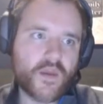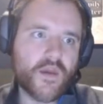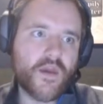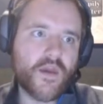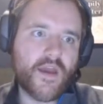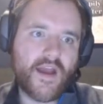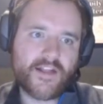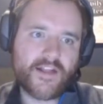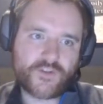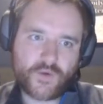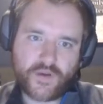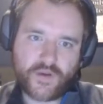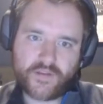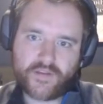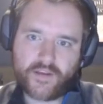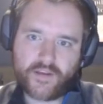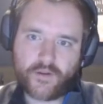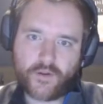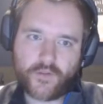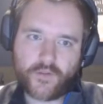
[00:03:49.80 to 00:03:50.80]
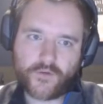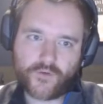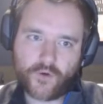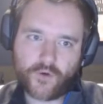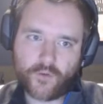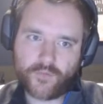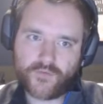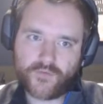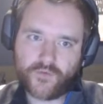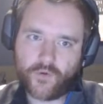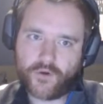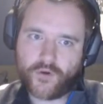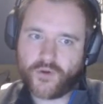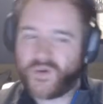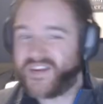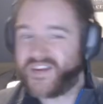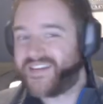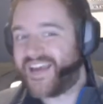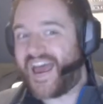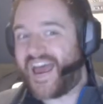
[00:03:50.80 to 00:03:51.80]
it's going to take you to the Chrome store.
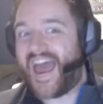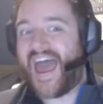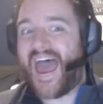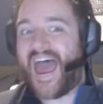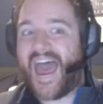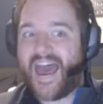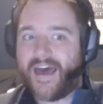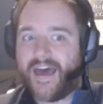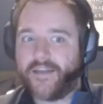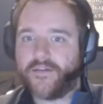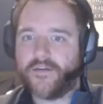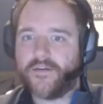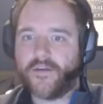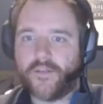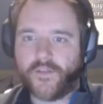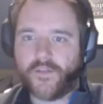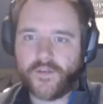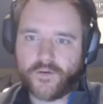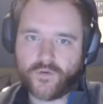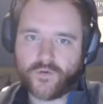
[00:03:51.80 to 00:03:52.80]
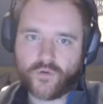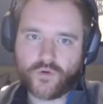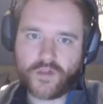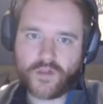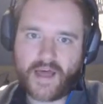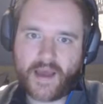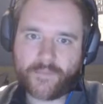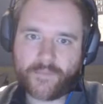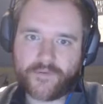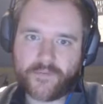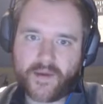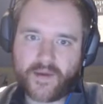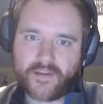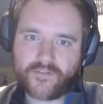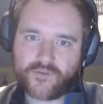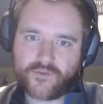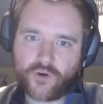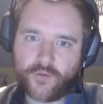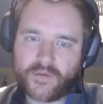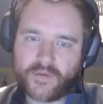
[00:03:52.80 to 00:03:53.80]
You need to add the Google
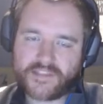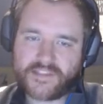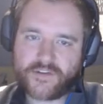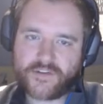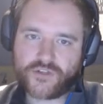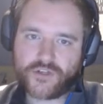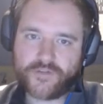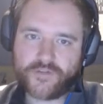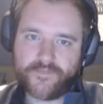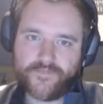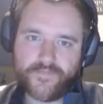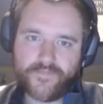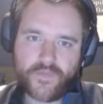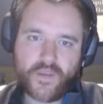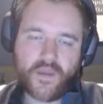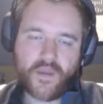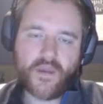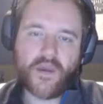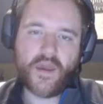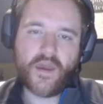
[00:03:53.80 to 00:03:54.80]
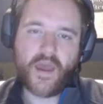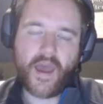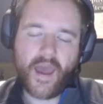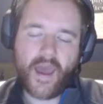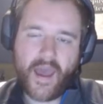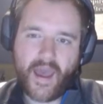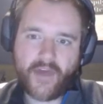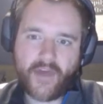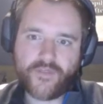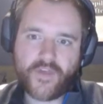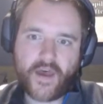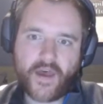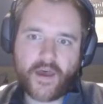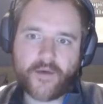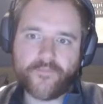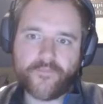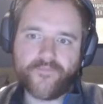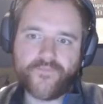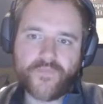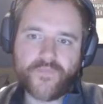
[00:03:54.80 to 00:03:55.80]
Optimized Chrome extension, add
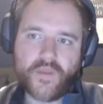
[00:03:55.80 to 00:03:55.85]
that,